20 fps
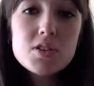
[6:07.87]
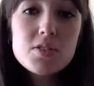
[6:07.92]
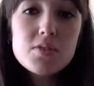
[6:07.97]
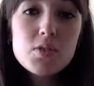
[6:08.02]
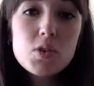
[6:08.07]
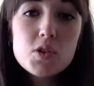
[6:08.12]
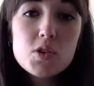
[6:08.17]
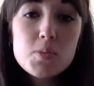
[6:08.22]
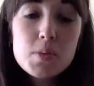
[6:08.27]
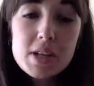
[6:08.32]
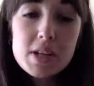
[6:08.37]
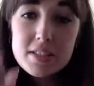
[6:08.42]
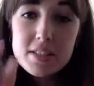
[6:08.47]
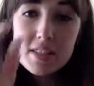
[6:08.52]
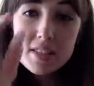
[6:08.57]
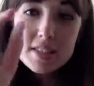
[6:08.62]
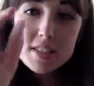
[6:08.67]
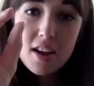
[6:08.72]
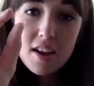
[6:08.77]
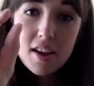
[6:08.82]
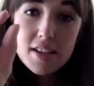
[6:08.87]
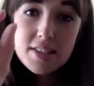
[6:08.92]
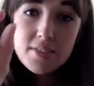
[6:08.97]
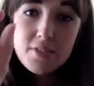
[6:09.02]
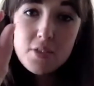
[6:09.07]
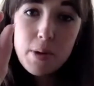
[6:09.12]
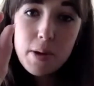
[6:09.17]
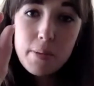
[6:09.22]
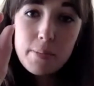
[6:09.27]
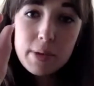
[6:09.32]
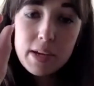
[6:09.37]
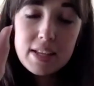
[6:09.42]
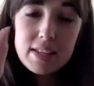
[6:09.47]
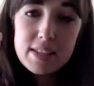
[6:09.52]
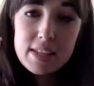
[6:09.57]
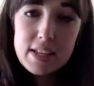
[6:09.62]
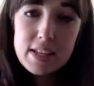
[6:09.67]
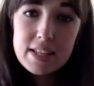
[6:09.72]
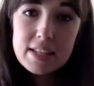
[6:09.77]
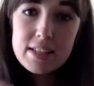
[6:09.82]
Of course, because of the size of the pumpkin
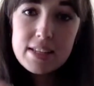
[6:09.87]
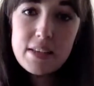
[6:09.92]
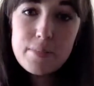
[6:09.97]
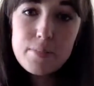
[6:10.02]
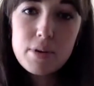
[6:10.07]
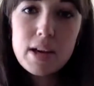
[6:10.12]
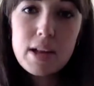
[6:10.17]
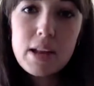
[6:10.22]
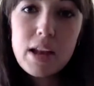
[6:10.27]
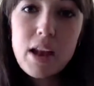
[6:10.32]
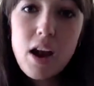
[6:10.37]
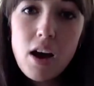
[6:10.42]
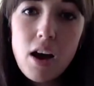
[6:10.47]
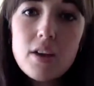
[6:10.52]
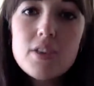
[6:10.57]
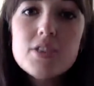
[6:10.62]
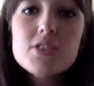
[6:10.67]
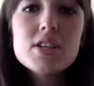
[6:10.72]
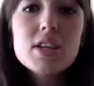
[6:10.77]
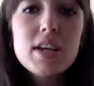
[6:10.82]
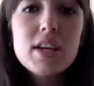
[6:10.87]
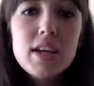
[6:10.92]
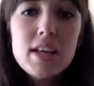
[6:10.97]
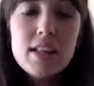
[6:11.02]
seeds, they're pretty large,